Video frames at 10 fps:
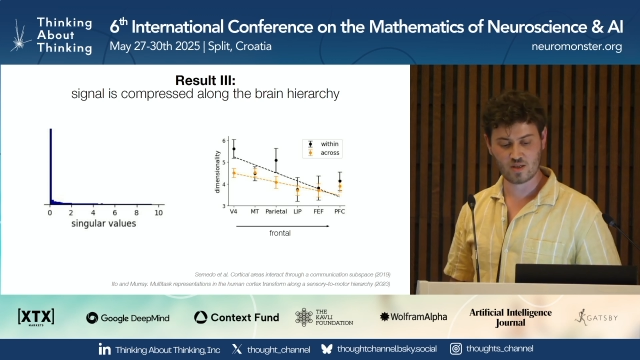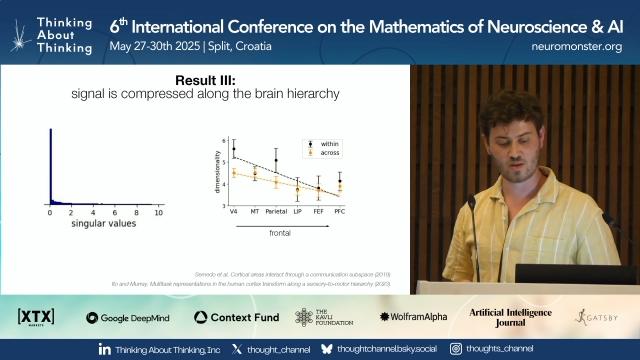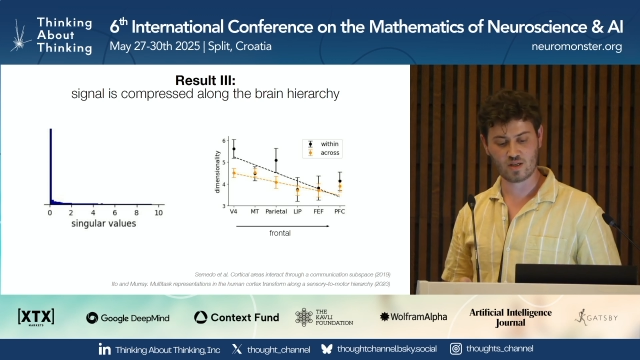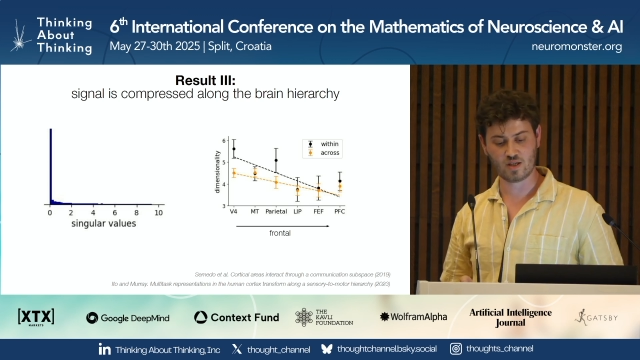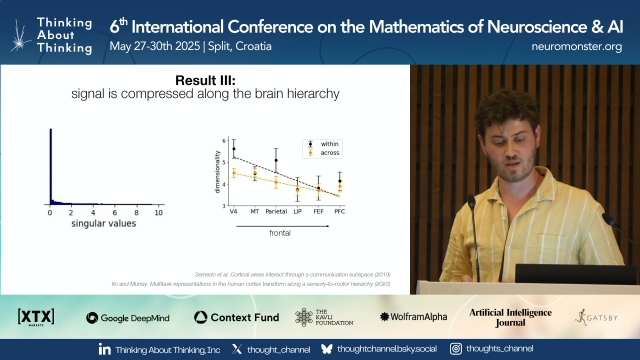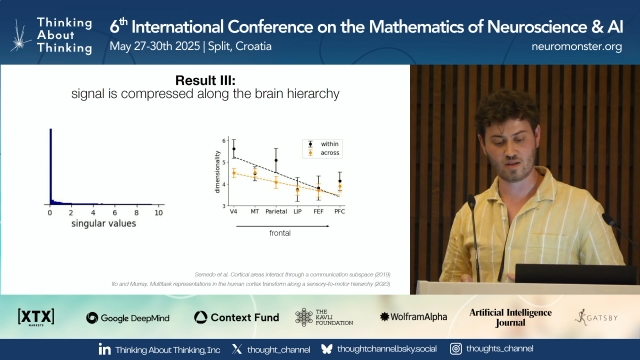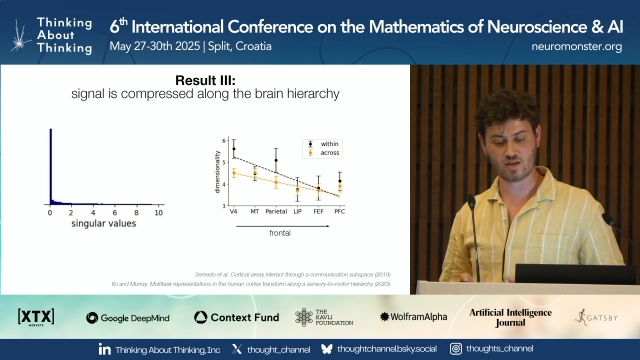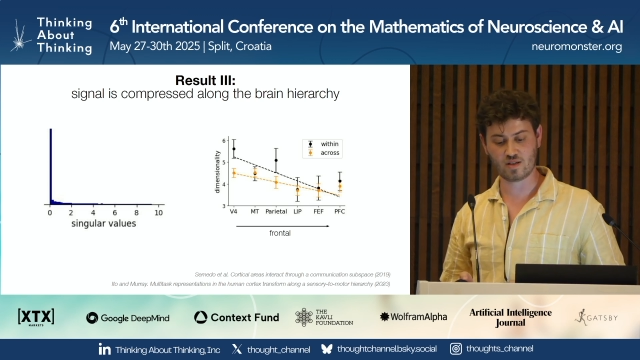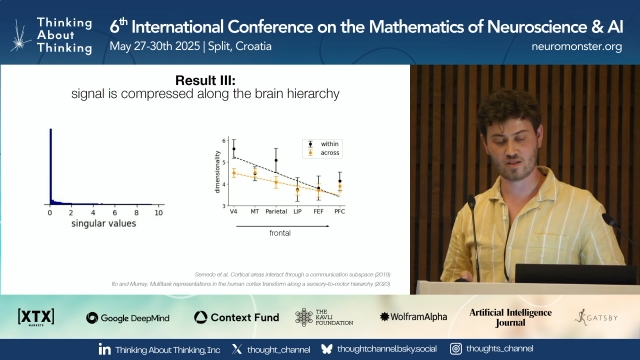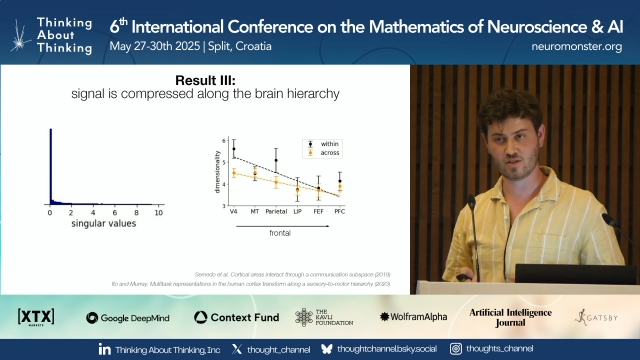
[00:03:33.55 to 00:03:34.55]

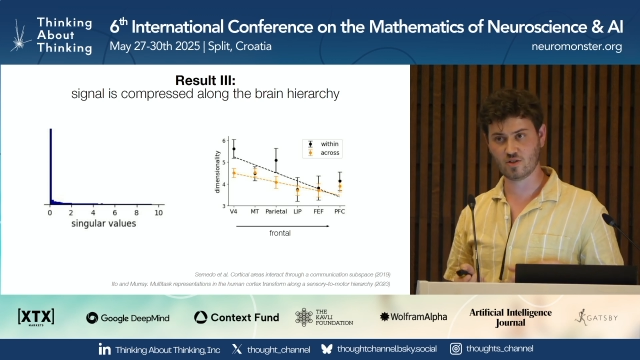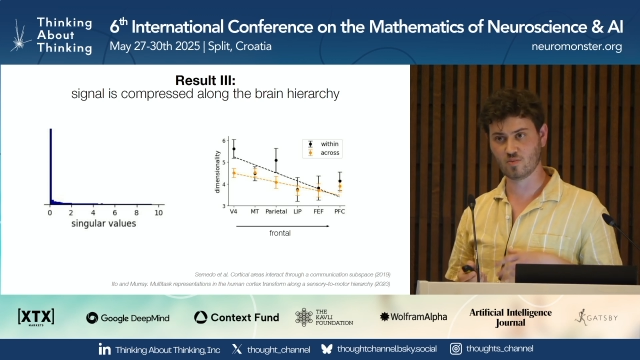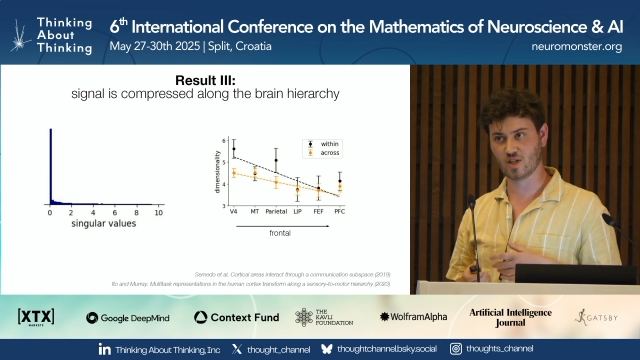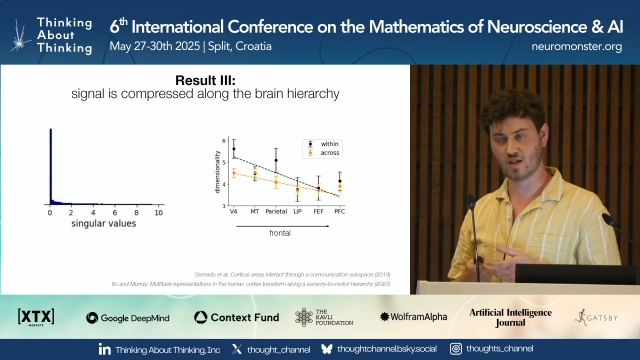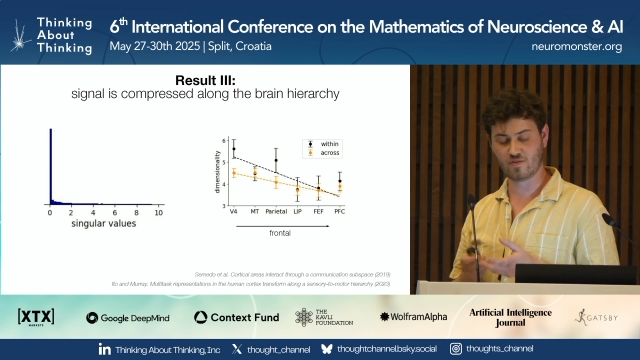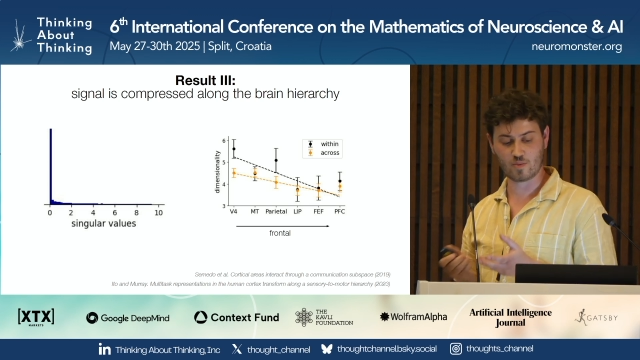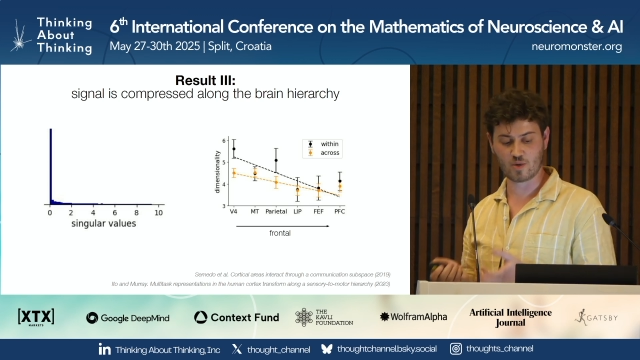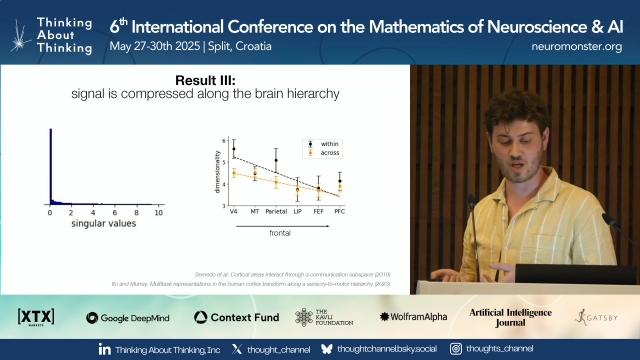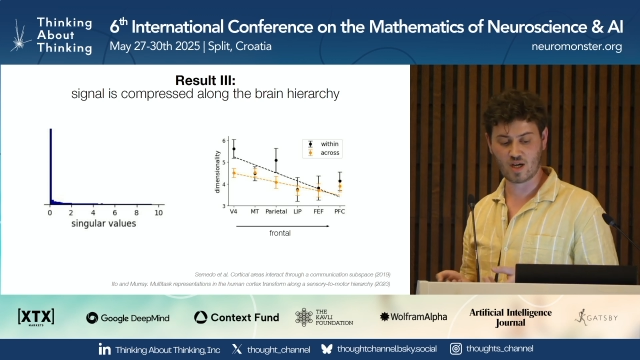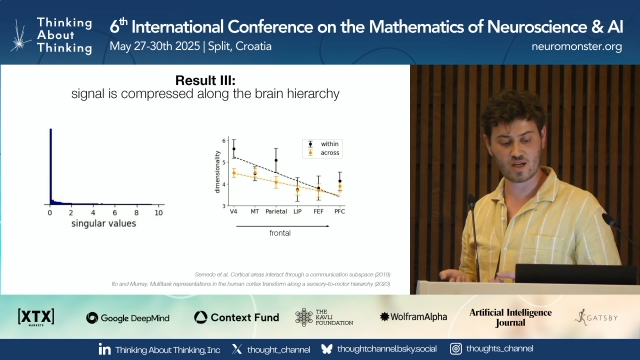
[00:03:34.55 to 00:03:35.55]
in human
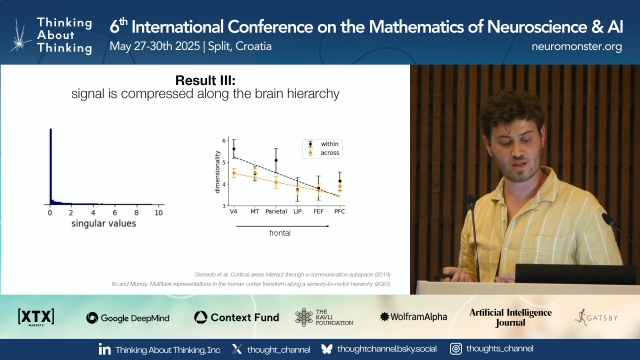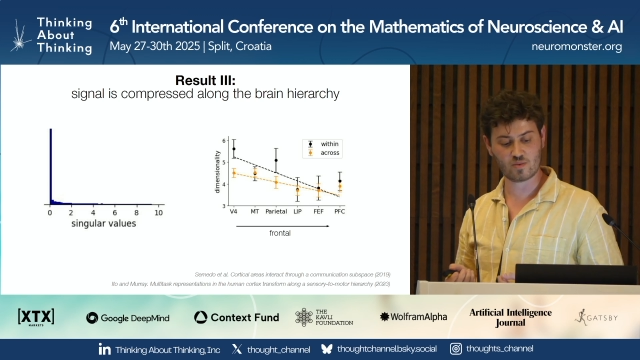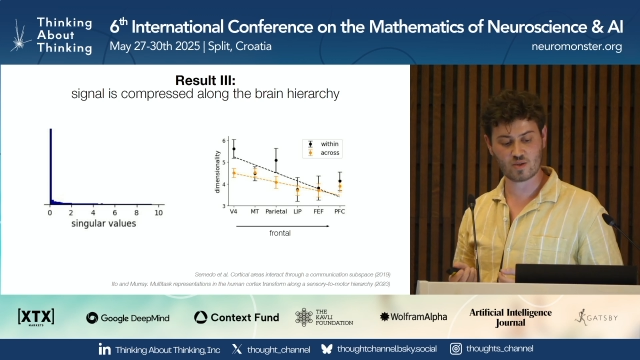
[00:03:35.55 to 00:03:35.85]
fMRI,